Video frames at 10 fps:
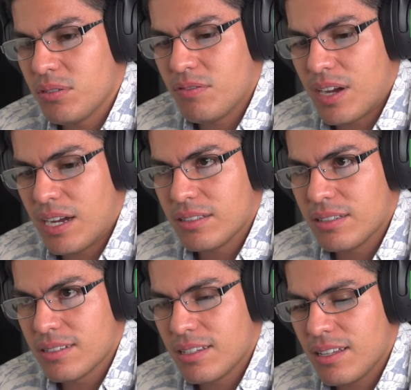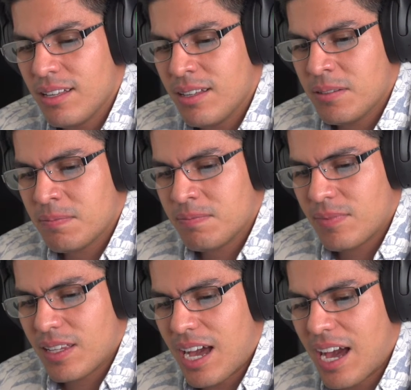Filings.
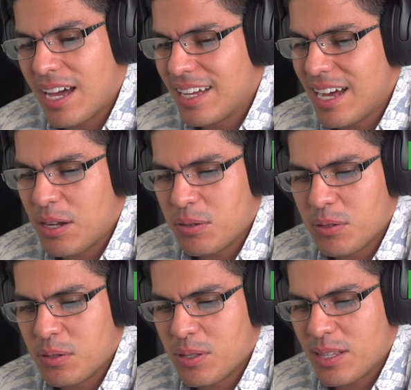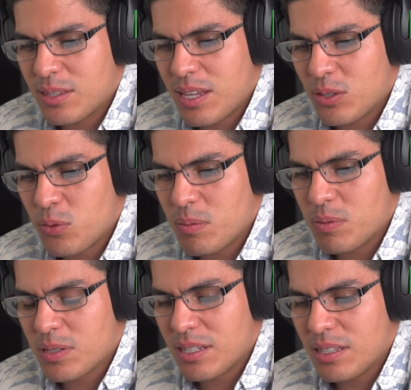I don't know, that
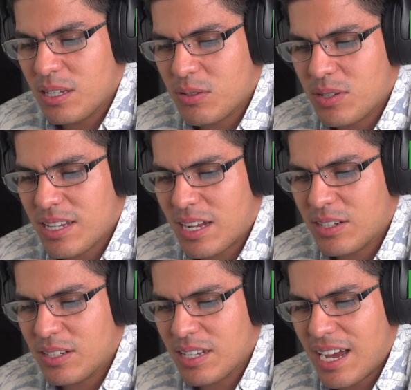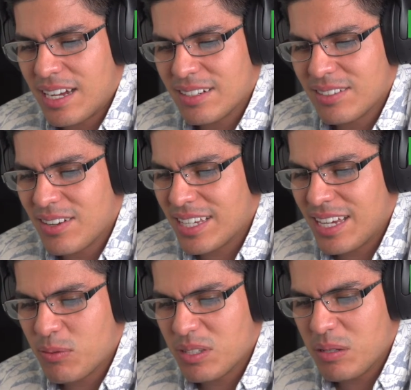20% decrease, I don't know. I
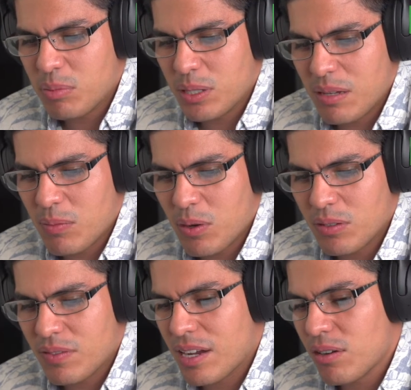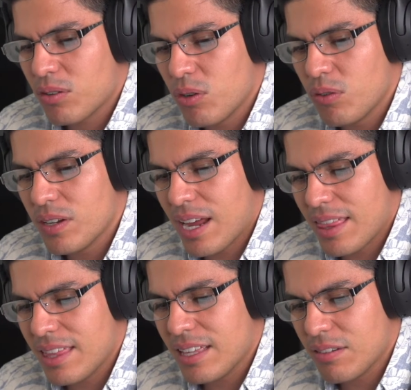can't really blame all of that on COVID. I
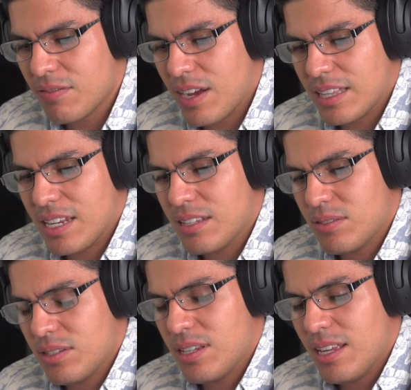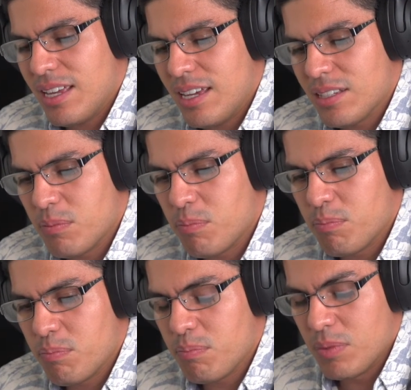think the fact that it's
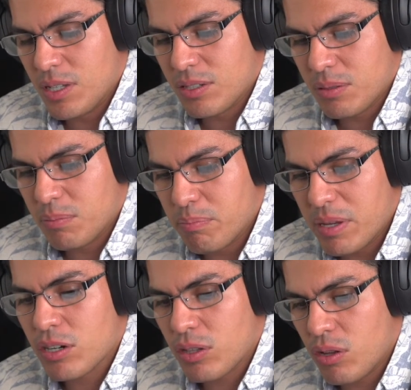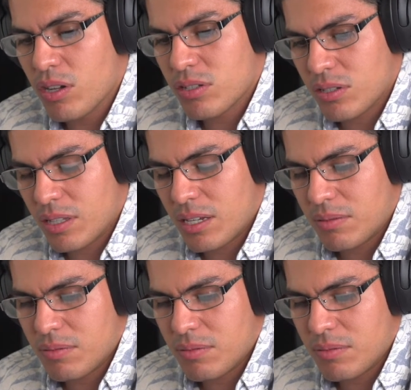a bigger loss, like